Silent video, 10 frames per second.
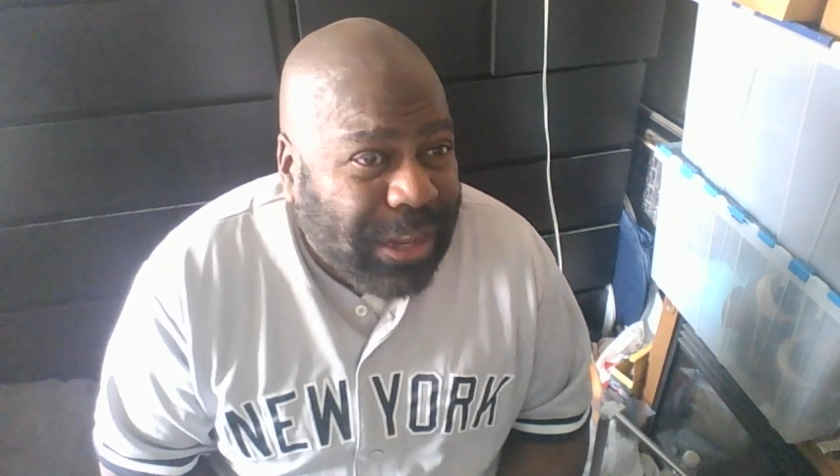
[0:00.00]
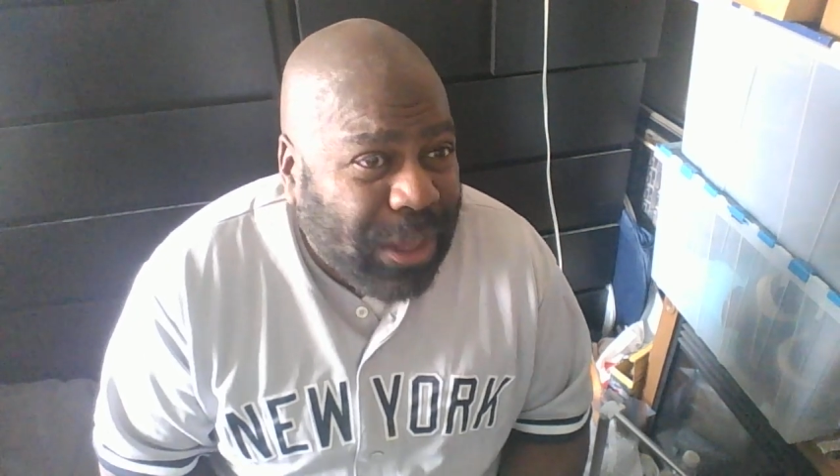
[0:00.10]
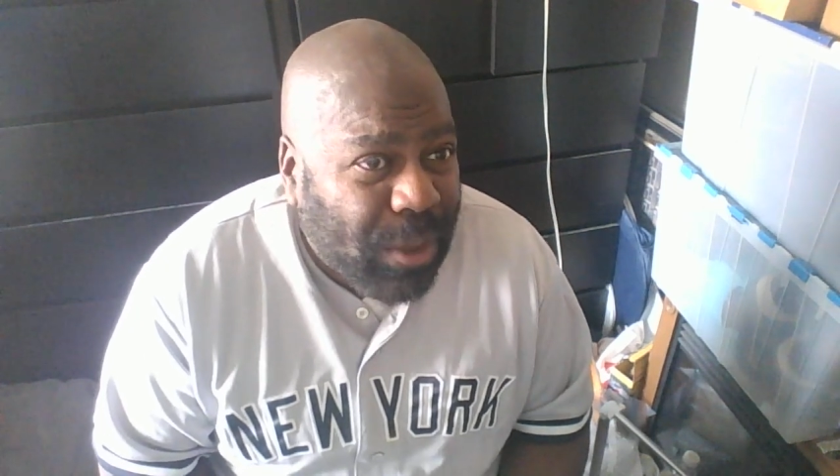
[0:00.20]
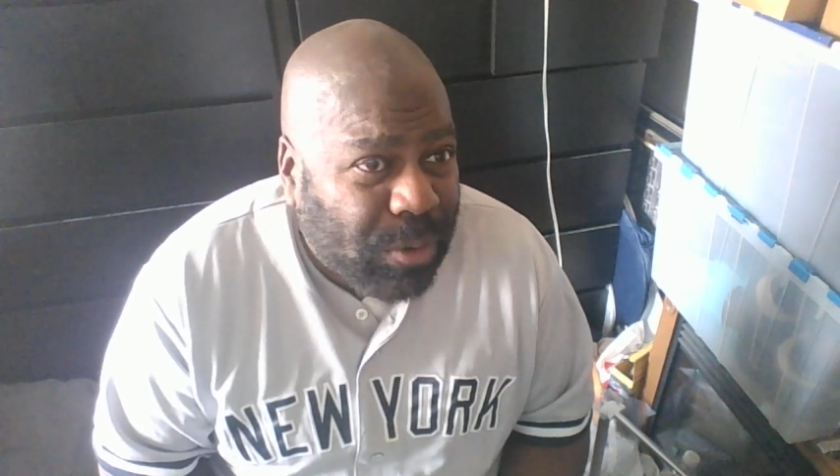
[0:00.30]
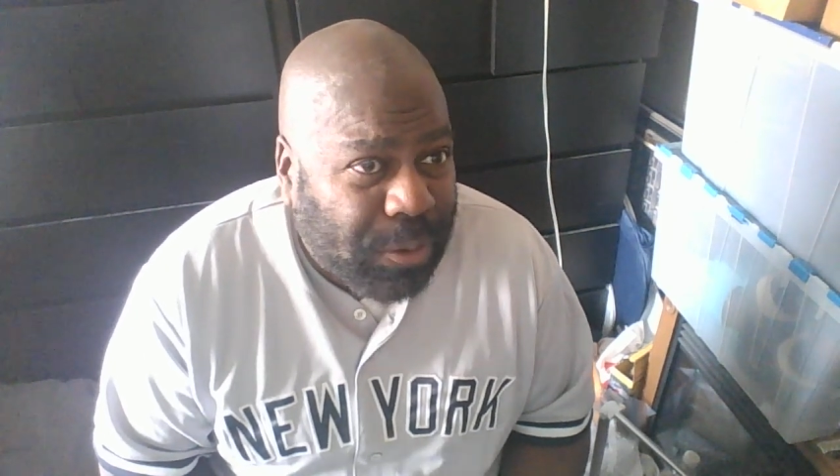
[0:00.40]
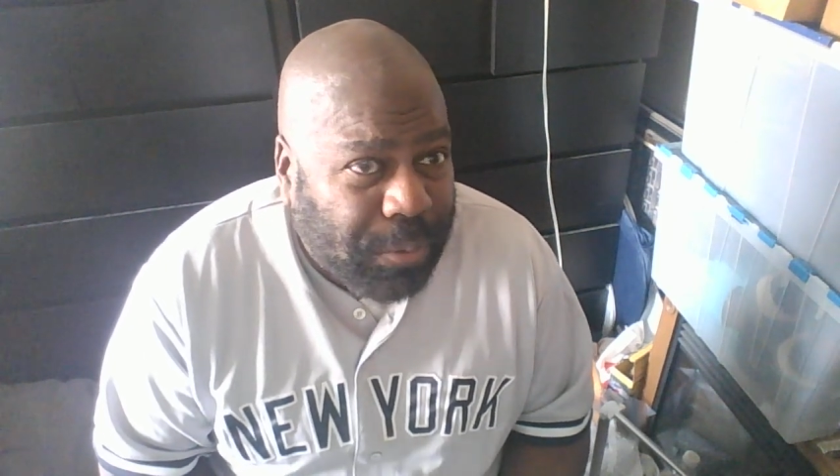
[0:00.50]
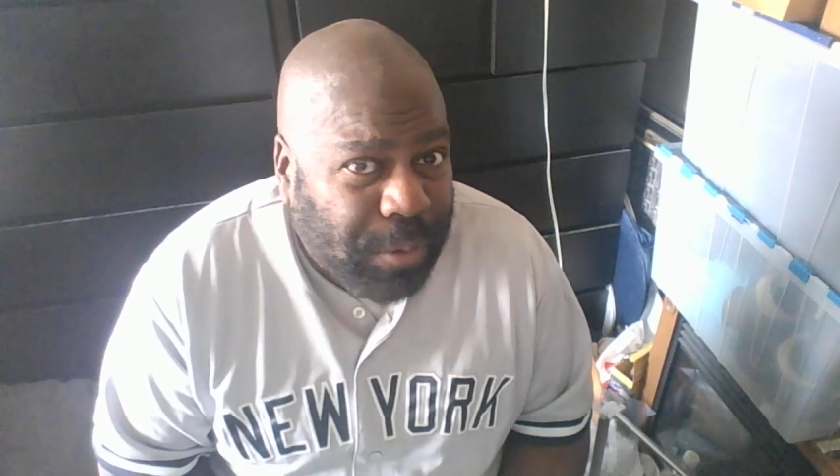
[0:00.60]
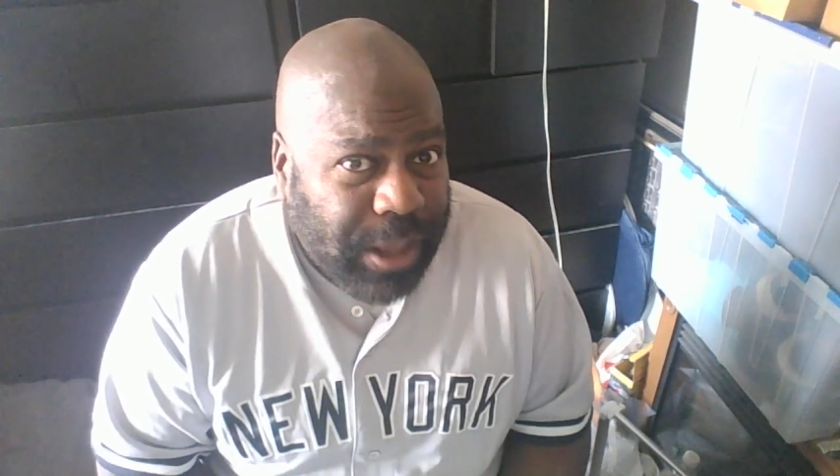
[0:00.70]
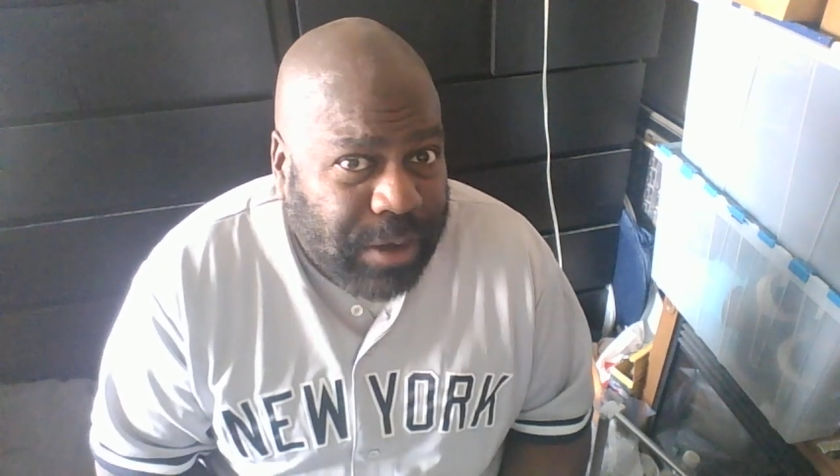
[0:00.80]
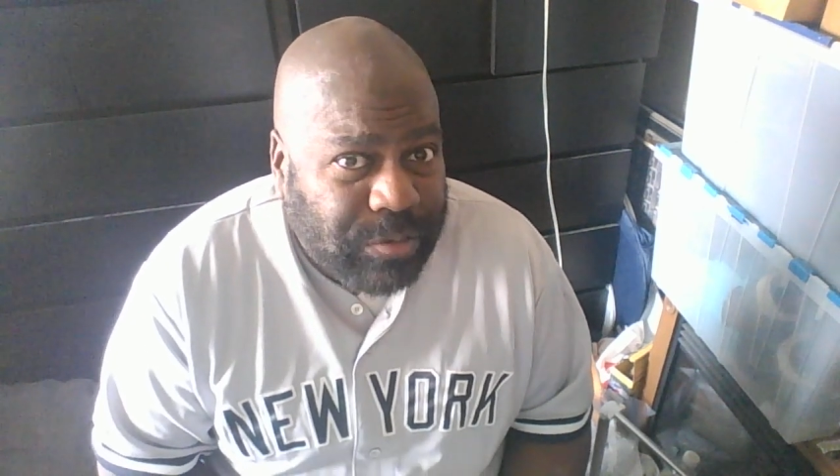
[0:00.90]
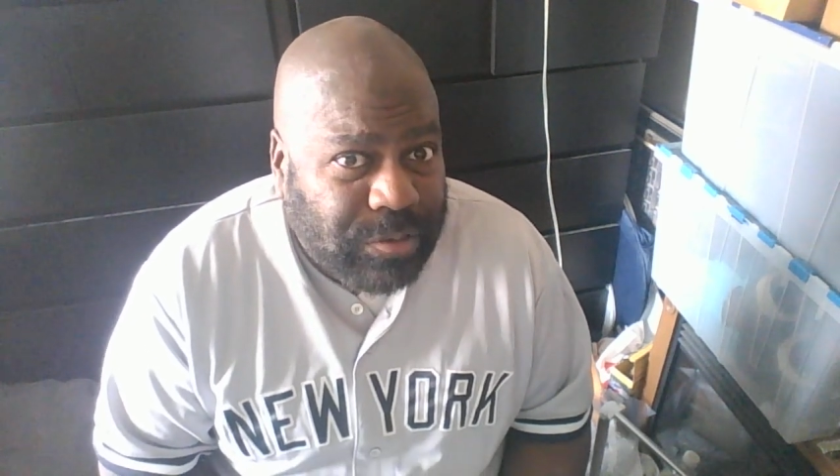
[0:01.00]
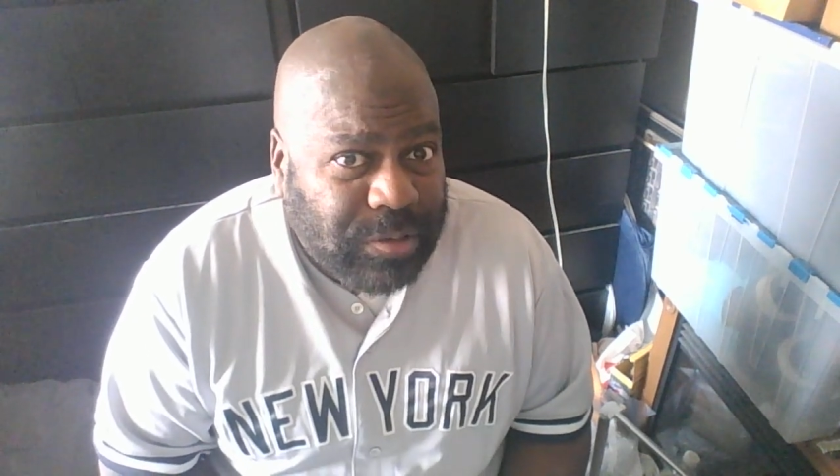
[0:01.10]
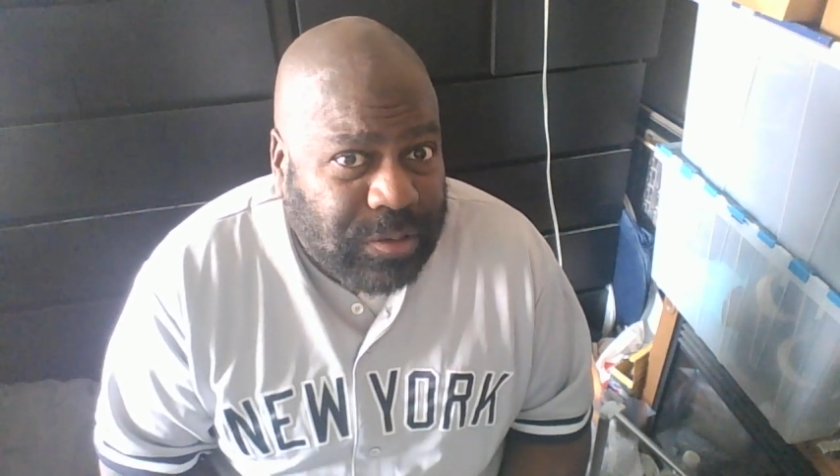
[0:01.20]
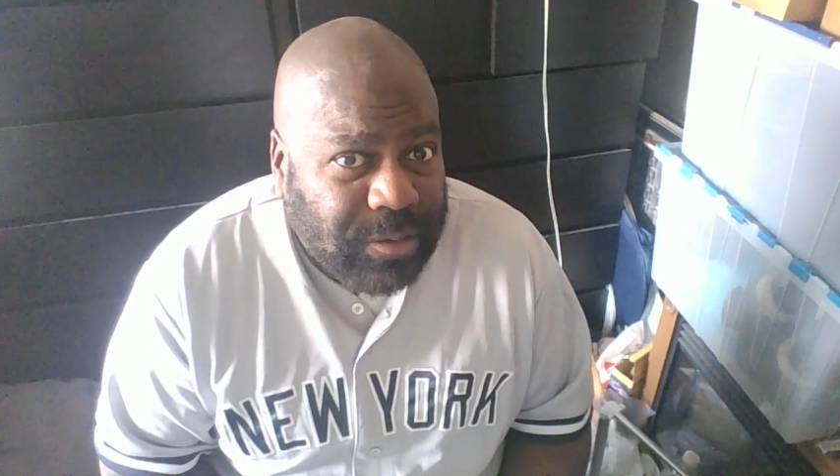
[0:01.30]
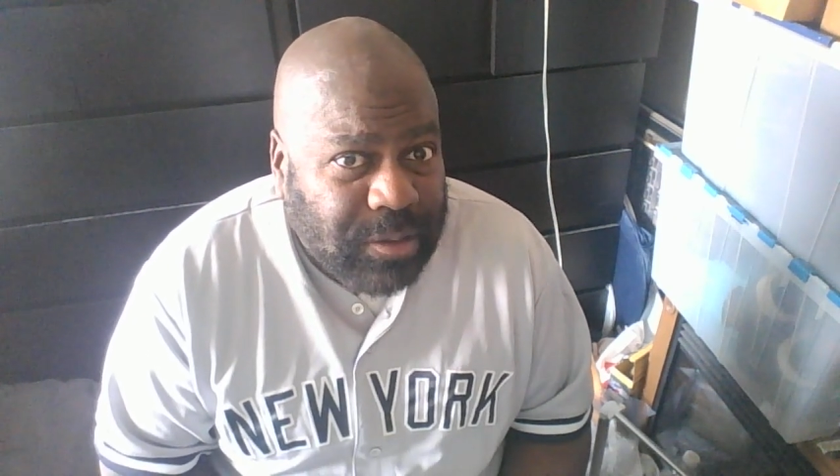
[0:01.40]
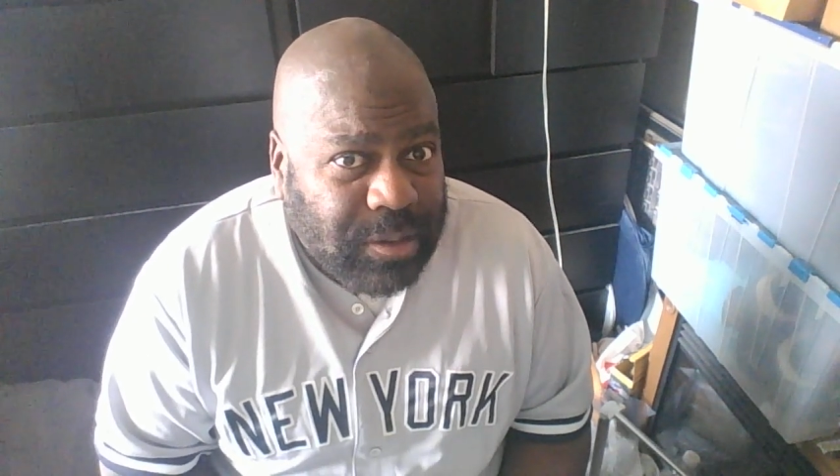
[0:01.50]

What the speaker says: the Oakland Raiders.